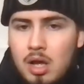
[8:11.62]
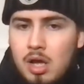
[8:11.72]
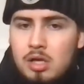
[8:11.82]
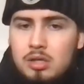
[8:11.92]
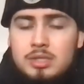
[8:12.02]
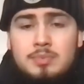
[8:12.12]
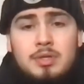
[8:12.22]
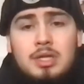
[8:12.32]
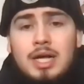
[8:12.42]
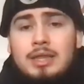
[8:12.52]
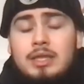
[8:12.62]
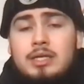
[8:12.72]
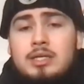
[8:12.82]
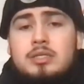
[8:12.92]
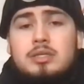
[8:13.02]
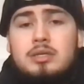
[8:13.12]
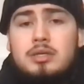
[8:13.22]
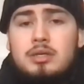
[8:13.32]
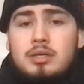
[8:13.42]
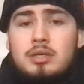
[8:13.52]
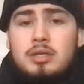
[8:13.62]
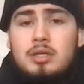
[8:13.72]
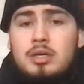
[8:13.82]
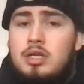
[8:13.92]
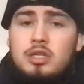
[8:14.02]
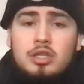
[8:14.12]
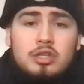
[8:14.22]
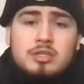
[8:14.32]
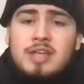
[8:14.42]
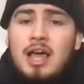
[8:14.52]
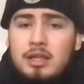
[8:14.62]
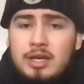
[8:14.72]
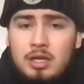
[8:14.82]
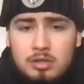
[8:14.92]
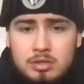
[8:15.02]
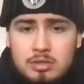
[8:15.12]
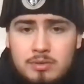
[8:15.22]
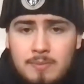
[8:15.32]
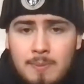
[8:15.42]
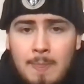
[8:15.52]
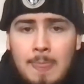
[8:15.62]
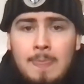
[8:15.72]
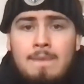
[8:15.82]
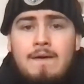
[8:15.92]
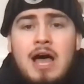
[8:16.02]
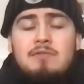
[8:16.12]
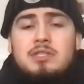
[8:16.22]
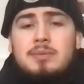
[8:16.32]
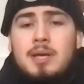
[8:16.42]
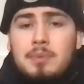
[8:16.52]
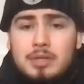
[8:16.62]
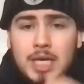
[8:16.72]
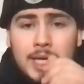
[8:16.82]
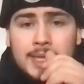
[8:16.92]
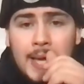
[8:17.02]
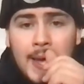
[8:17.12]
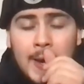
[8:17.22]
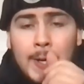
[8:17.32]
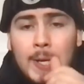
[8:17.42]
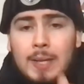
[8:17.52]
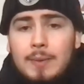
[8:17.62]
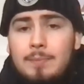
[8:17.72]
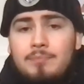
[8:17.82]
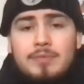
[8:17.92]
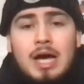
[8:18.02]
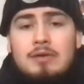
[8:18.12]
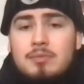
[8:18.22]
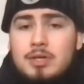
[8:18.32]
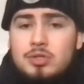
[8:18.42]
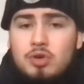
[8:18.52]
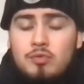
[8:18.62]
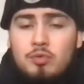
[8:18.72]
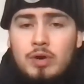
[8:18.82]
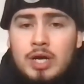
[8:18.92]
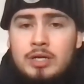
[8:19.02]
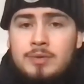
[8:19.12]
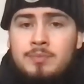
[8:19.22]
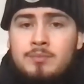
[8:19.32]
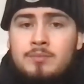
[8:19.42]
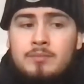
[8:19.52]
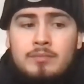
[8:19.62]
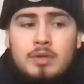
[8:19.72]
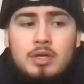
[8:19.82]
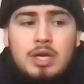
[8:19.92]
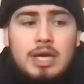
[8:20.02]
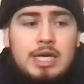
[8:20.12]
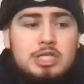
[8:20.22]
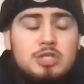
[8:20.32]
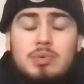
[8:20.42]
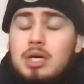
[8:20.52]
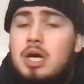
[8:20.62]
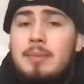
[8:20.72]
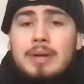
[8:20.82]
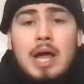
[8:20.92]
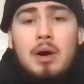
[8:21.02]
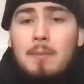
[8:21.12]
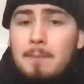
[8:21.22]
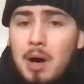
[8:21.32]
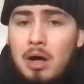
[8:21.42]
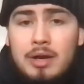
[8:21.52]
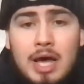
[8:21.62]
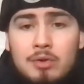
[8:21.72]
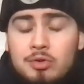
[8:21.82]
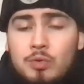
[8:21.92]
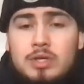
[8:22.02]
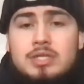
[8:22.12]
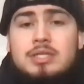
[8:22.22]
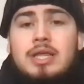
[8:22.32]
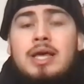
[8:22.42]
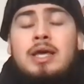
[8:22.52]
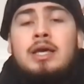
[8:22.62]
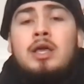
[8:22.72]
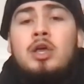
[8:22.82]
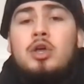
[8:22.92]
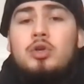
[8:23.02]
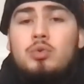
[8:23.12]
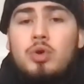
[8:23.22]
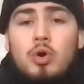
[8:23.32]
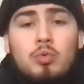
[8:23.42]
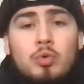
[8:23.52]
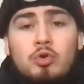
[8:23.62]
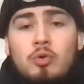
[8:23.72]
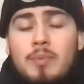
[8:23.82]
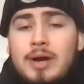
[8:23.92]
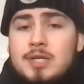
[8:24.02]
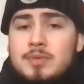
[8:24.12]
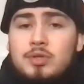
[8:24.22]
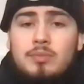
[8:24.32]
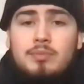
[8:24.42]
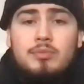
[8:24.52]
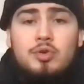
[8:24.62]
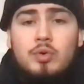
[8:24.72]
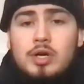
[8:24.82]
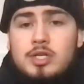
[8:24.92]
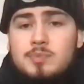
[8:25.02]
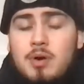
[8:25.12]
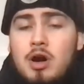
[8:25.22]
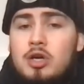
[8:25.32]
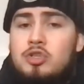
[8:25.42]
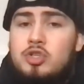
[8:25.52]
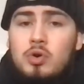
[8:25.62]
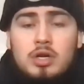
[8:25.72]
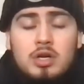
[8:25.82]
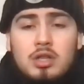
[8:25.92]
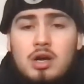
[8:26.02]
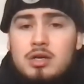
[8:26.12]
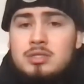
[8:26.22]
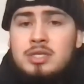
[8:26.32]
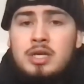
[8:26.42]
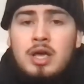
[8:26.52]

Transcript: let's put it like this. They're silent killers. Obviously, people think that Donovan Mitchell's overrated, and he's just been coming out, balling out, doing his thing. Rudy Gobert's been doing his part, Jordan Clarkson.